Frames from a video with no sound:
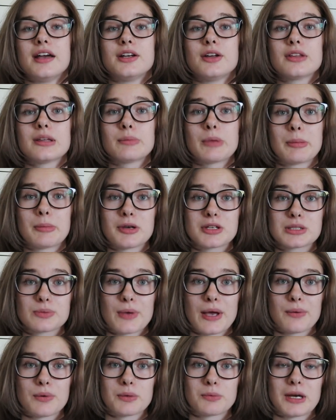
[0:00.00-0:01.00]
I know that my milk
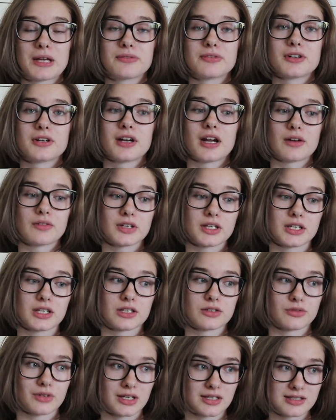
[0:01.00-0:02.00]
supply went away for a really
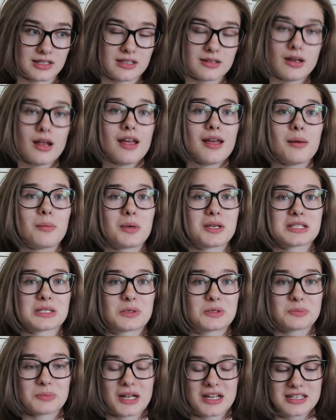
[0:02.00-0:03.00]
good reason, because I
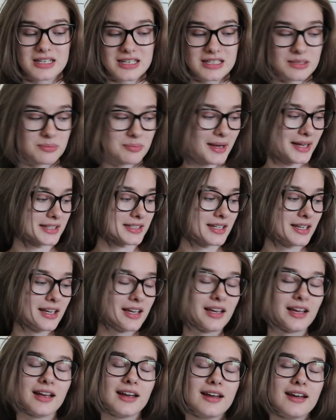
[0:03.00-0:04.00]
was pregnant, but
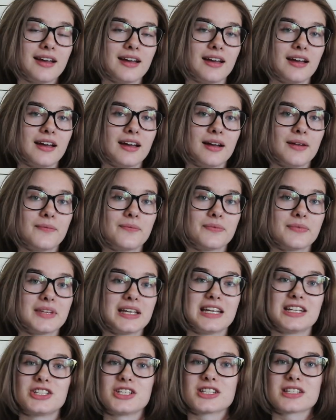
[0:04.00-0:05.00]

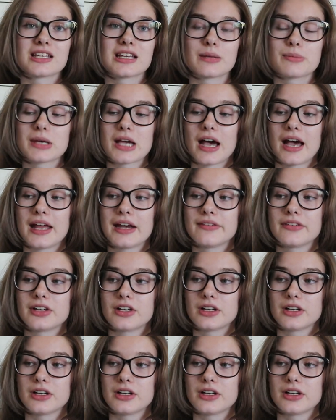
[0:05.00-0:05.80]
it's just gonna be kind of a